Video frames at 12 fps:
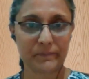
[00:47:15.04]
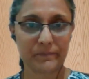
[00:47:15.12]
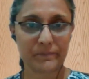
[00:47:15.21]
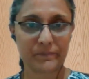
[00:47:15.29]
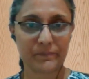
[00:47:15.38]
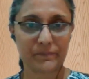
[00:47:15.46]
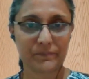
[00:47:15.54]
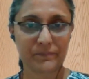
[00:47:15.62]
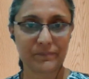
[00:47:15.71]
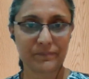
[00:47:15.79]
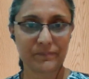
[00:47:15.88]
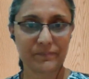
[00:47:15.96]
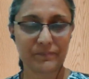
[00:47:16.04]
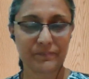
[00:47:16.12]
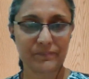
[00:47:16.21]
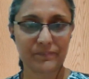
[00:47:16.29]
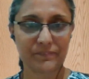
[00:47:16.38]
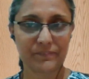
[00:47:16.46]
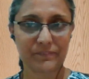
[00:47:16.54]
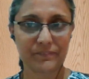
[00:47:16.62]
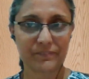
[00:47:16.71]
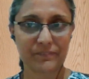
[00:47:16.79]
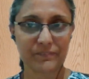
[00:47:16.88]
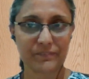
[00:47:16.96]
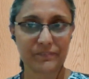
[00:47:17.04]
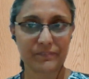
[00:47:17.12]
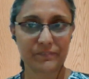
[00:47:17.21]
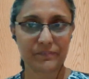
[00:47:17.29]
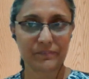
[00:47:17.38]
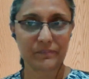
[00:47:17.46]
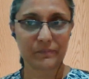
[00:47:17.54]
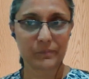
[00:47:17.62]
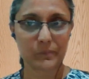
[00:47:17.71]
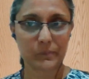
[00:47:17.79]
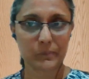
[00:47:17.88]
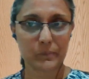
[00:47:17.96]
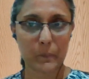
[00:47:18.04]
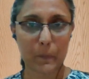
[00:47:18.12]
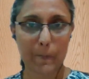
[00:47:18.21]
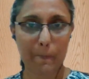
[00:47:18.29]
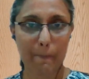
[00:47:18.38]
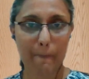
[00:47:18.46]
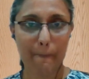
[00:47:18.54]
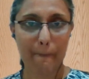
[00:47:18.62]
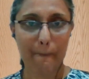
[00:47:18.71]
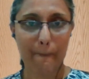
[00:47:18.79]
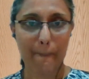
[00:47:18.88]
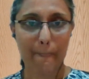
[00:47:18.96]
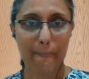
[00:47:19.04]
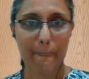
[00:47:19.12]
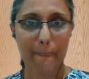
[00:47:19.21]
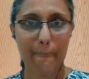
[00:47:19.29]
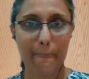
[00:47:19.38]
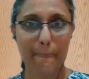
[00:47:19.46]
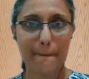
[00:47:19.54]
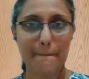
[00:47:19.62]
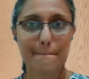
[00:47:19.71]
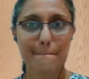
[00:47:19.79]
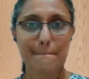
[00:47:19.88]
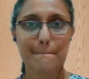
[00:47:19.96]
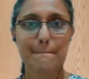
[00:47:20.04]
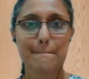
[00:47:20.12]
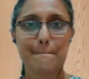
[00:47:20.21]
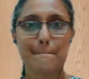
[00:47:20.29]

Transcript: No one is speaking in this clip.